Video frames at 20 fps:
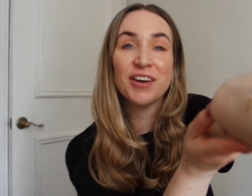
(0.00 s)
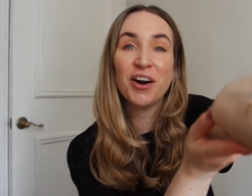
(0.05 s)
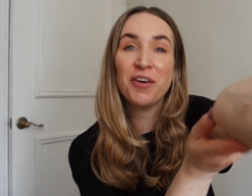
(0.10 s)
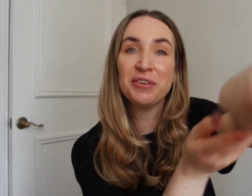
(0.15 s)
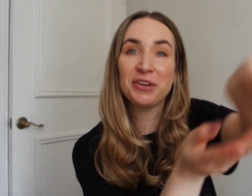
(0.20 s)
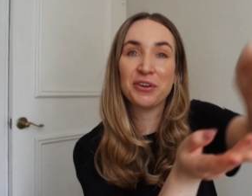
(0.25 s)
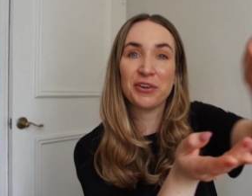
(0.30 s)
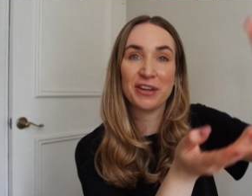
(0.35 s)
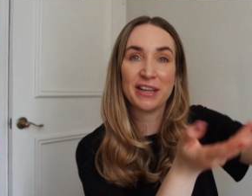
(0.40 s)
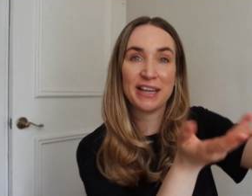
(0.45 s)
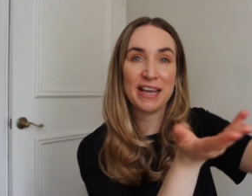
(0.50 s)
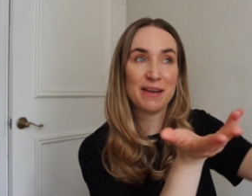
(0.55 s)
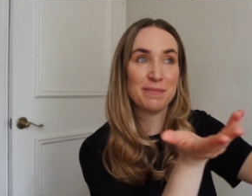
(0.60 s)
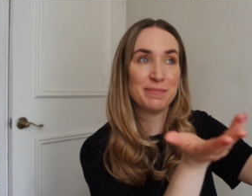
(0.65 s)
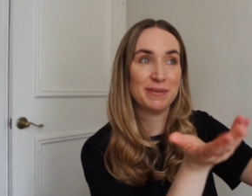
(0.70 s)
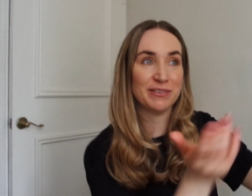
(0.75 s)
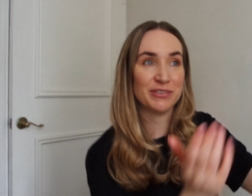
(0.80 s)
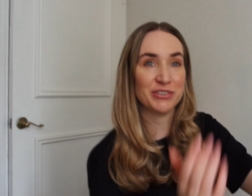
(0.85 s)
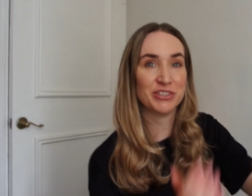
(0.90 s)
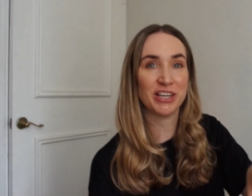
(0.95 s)
Oh, we're gonna get
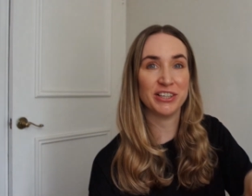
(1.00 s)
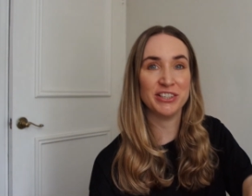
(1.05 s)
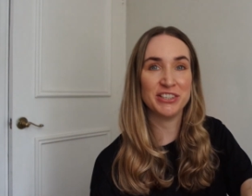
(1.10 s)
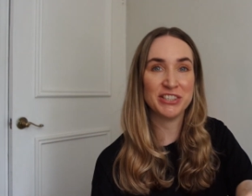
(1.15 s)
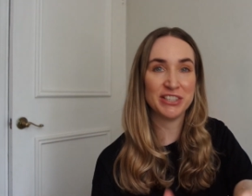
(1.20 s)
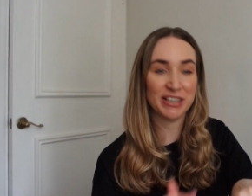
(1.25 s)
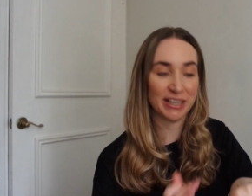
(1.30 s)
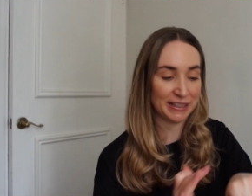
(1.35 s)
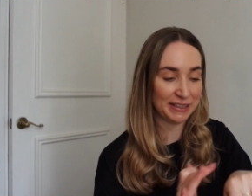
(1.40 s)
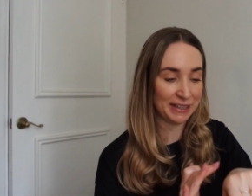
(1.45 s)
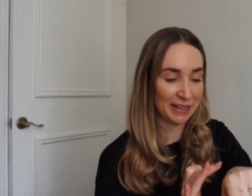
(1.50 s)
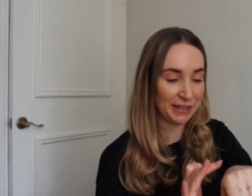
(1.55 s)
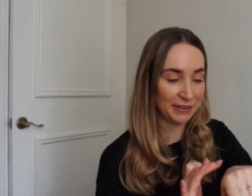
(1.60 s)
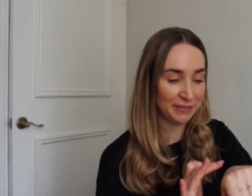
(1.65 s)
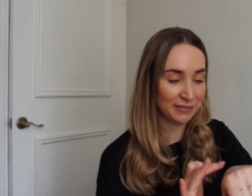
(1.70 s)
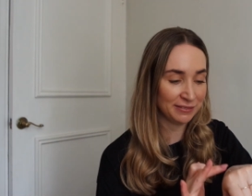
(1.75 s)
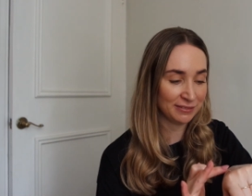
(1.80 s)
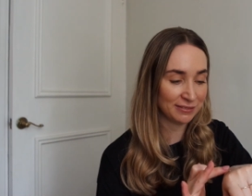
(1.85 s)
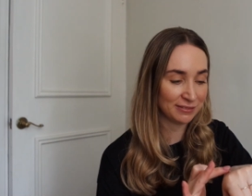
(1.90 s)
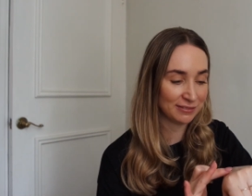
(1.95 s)
a bit of sunshine
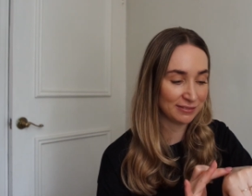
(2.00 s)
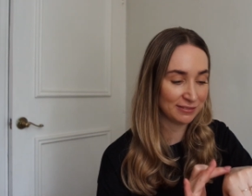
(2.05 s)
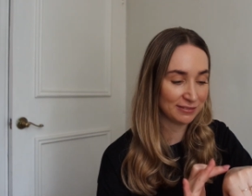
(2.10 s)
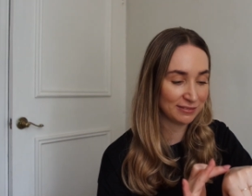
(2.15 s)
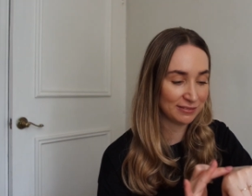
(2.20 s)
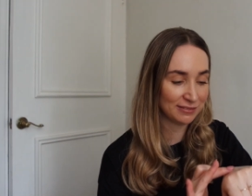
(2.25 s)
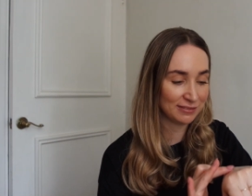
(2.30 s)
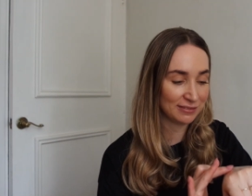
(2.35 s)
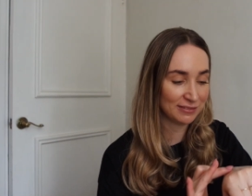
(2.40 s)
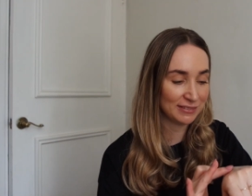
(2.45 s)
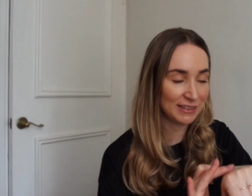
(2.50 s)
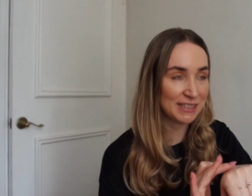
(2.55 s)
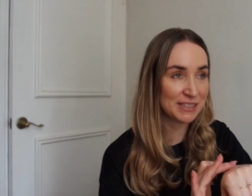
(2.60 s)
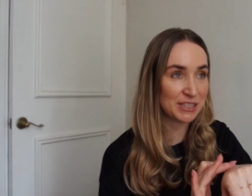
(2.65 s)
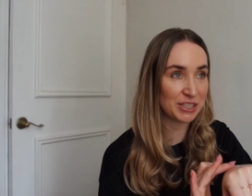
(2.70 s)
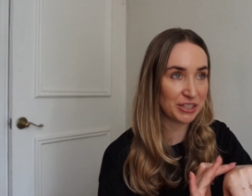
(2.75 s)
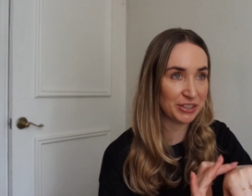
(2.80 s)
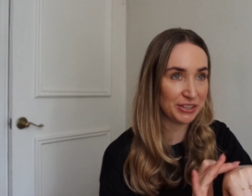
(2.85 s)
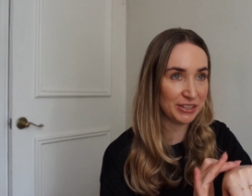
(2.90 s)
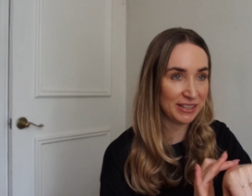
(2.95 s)
now.
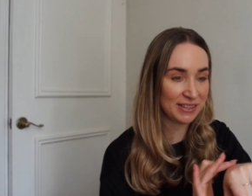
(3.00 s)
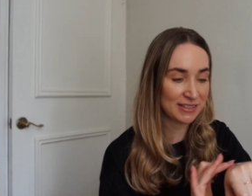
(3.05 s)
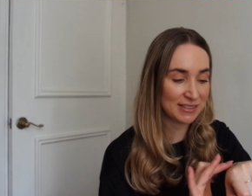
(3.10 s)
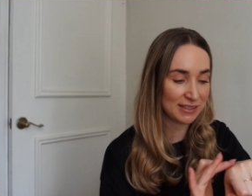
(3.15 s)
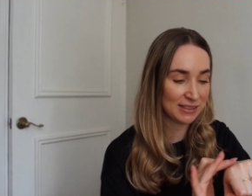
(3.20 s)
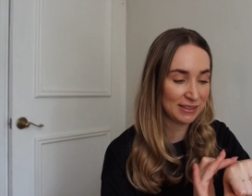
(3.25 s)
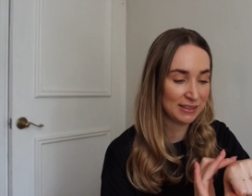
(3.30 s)
That's good.